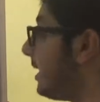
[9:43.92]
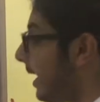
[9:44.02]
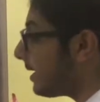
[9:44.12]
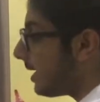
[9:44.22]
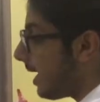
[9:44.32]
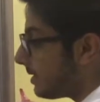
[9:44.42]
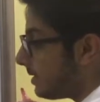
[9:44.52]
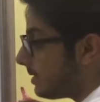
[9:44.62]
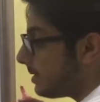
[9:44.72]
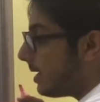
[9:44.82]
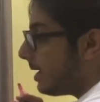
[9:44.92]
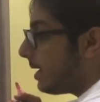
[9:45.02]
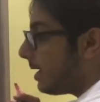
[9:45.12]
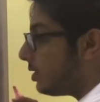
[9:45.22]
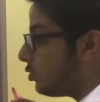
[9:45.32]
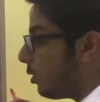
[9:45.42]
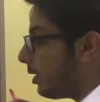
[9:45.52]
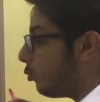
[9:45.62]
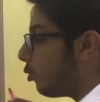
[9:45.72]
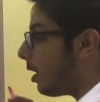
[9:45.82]
the x-axis is
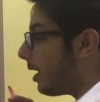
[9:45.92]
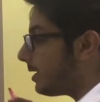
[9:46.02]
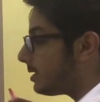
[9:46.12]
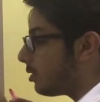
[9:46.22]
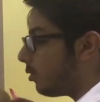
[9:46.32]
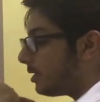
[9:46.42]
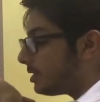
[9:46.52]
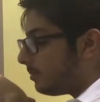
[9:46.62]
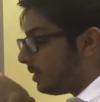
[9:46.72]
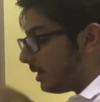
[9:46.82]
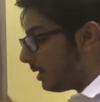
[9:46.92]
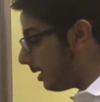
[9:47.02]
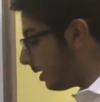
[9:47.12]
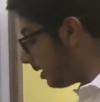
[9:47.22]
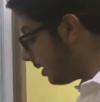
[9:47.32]
when y is going to be